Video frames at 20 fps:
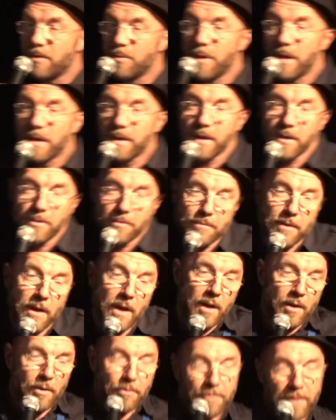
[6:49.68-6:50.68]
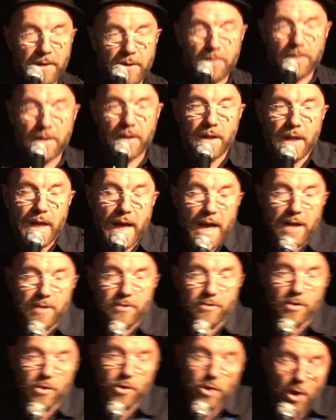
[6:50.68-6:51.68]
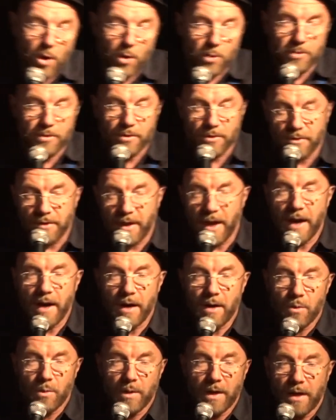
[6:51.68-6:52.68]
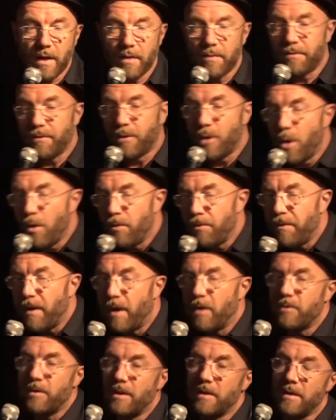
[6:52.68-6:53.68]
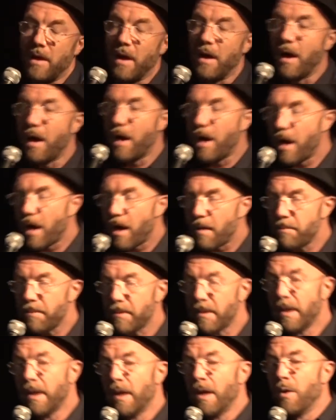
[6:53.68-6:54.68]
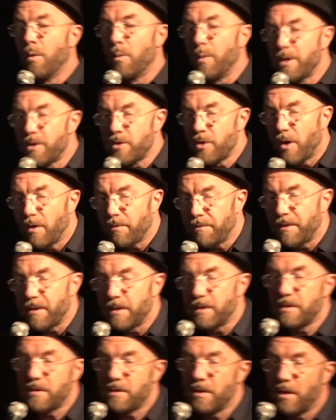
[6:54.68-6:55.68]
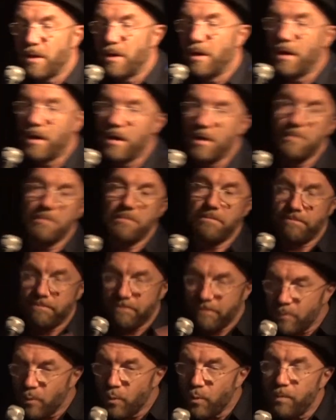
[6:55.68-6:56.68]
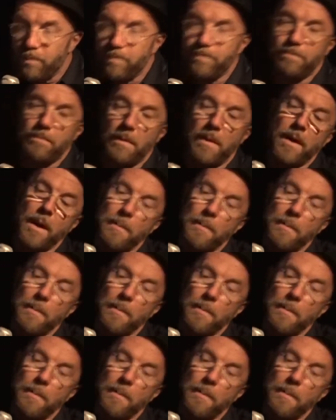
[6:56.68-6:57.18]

well, kind of figuring as a node there. We have co-founded a hub which offers a